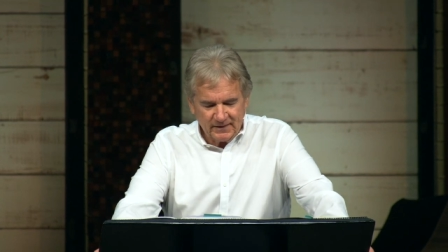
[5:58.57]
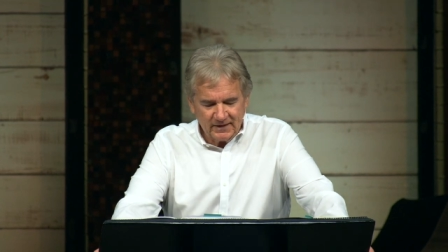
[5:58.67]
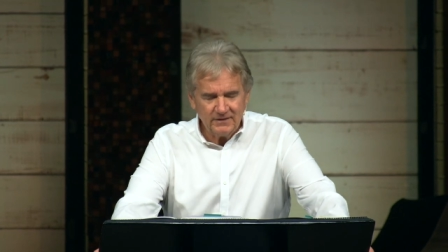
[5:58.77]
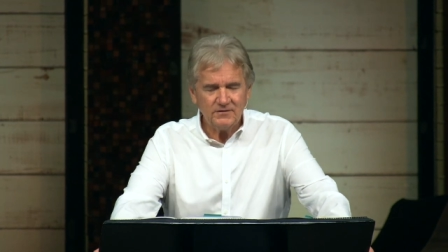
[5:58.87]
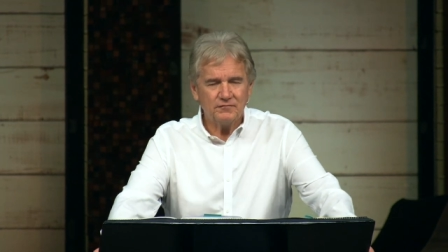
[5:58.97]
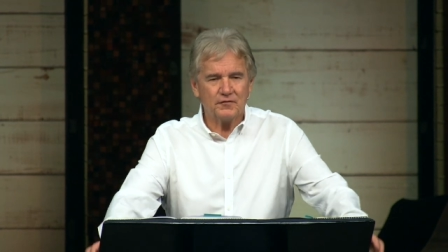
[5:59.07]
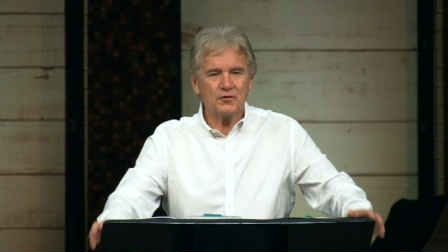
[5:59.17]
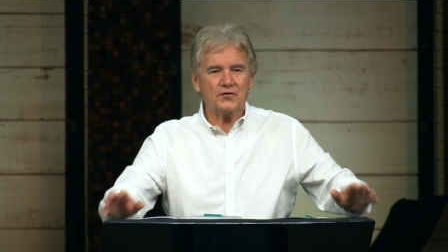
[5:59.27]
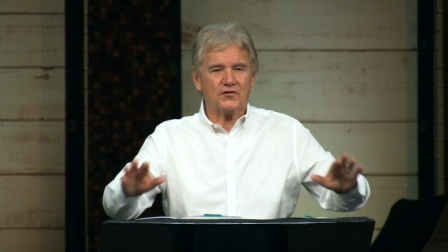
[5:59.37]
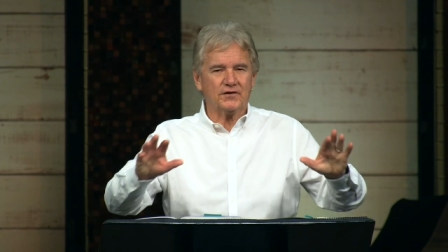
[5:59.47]
In these
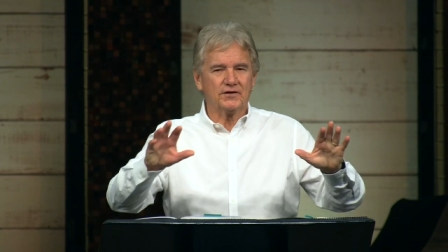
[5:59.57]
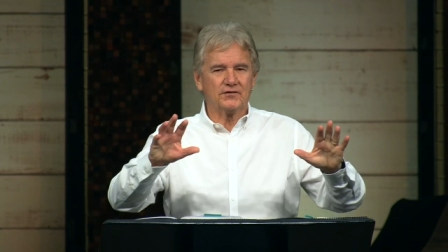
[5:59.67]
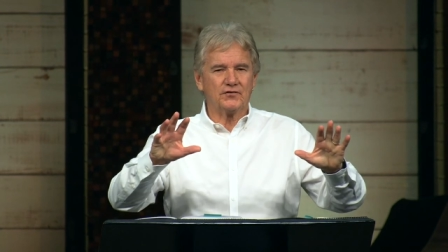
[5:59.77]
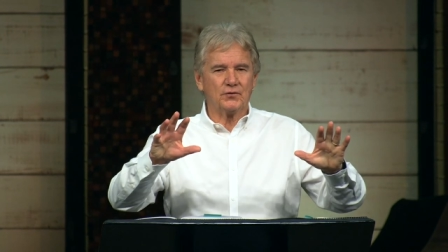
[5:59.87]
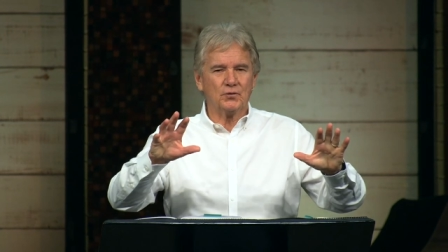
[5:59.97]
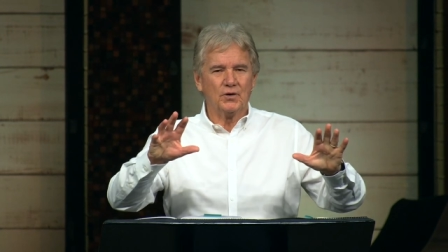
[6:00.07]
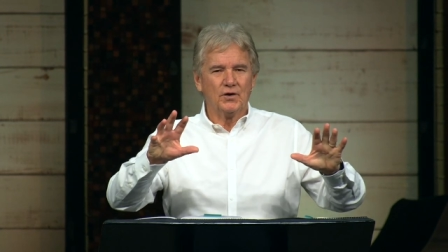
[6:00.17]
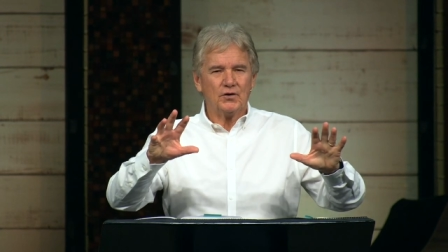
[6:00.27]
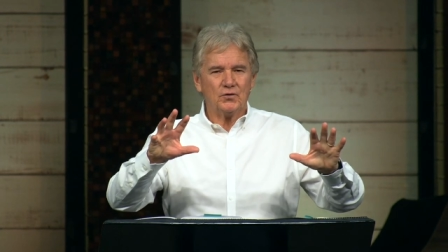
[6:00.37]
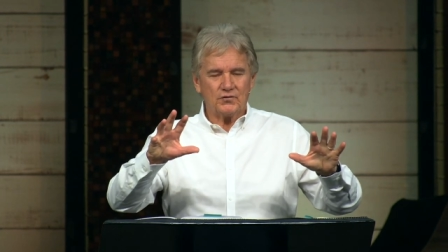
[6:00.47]
verses, you,
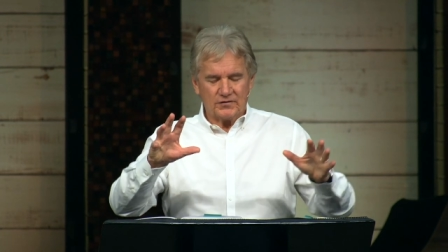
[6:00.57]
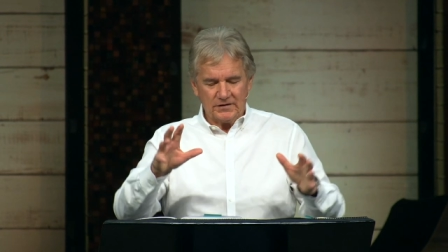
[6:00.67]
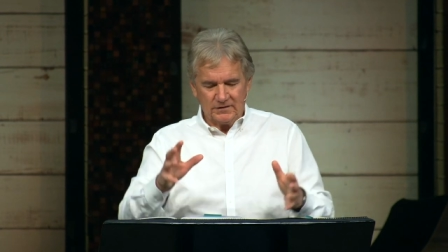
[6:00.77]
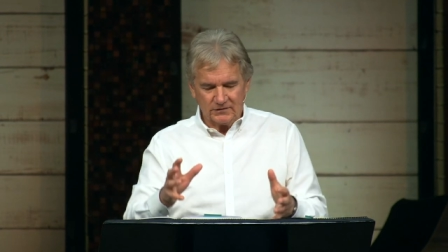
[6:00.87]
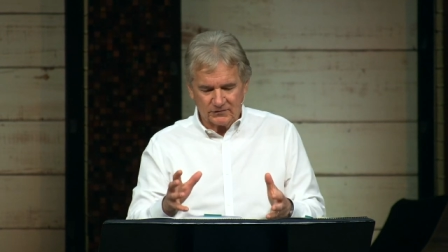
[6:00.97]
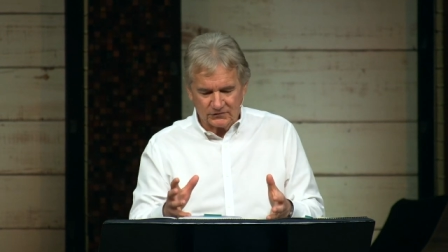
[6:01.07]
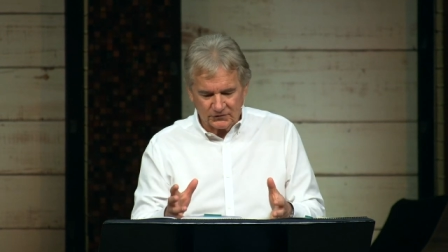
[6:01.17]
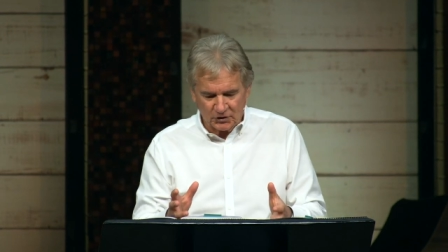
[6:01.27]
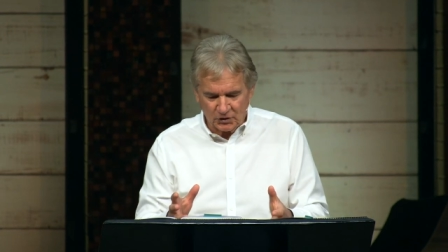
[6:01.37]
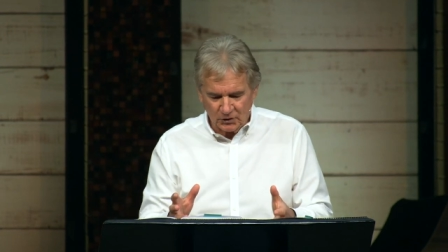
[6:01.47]
you see this
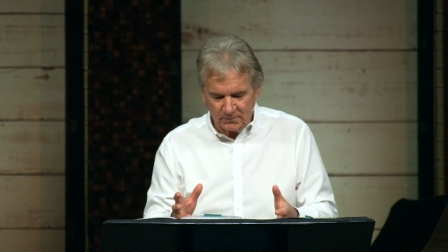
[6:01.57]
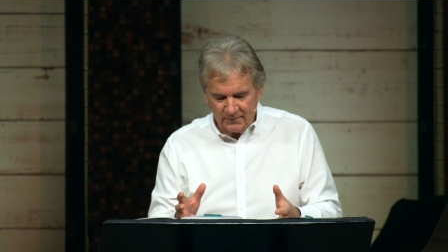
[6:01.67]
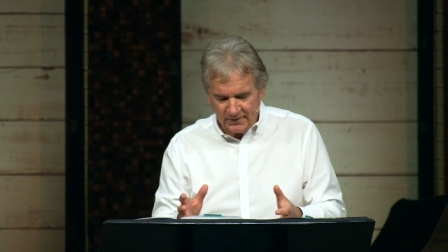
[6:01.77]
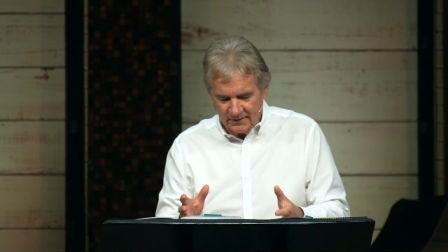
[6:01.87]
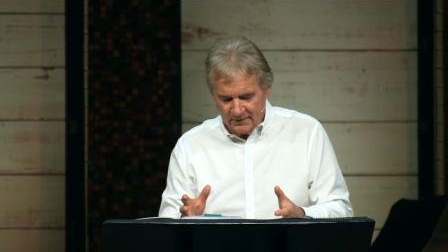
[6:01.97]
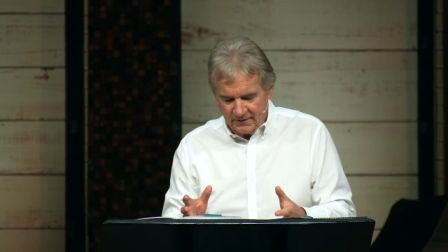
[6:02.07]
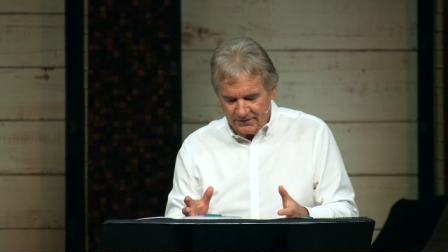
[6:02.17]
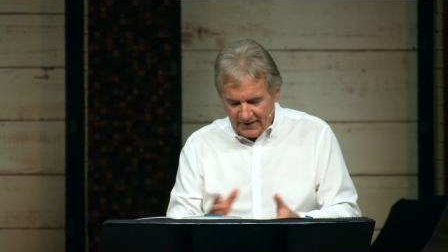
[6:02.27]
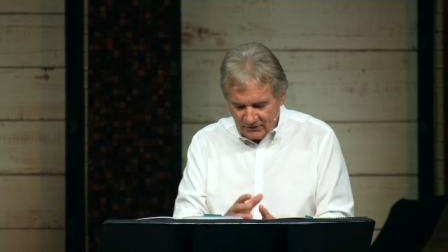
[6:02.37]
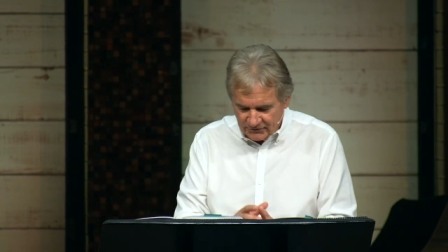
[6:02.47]
term
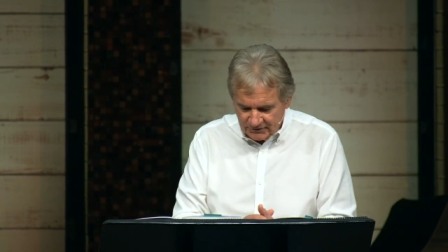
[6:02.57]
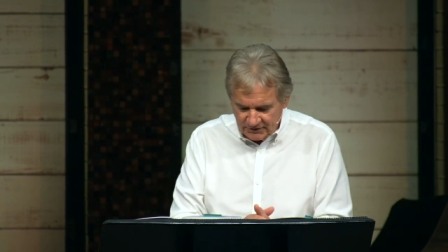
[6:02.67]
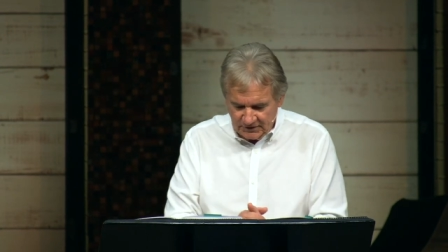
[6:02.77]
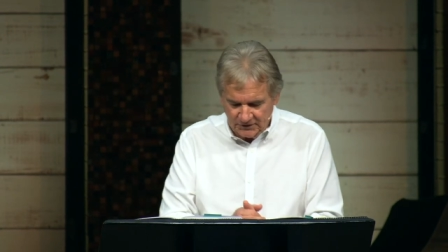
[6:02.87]
thousand